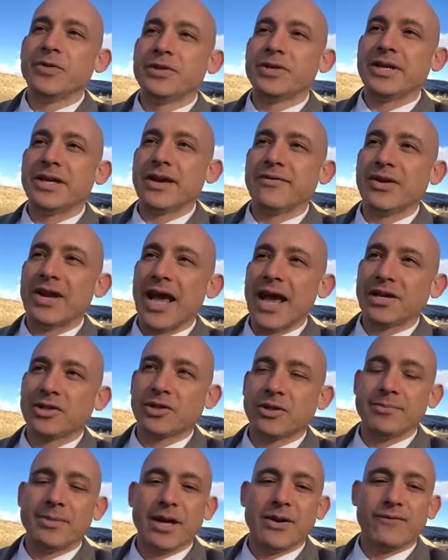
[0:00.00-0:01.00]
to give an
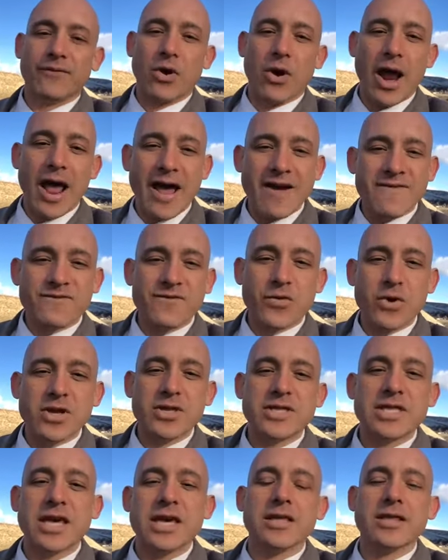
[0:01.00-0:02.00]
estimate for
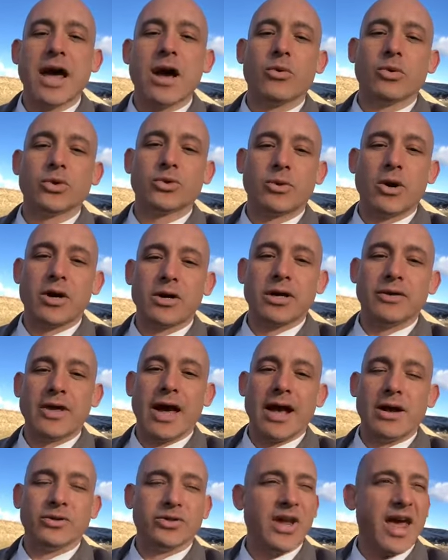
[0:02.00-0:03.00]
everything that was wrong in the
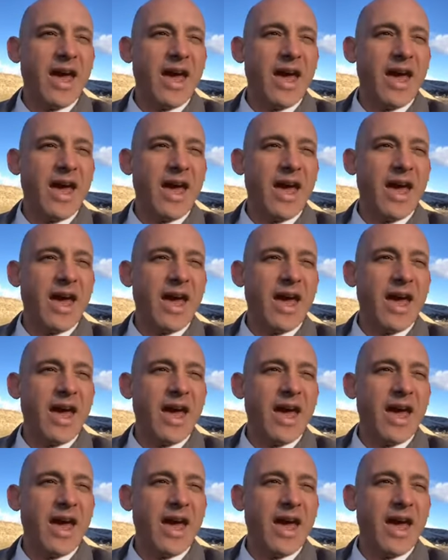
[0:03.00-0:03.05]
house,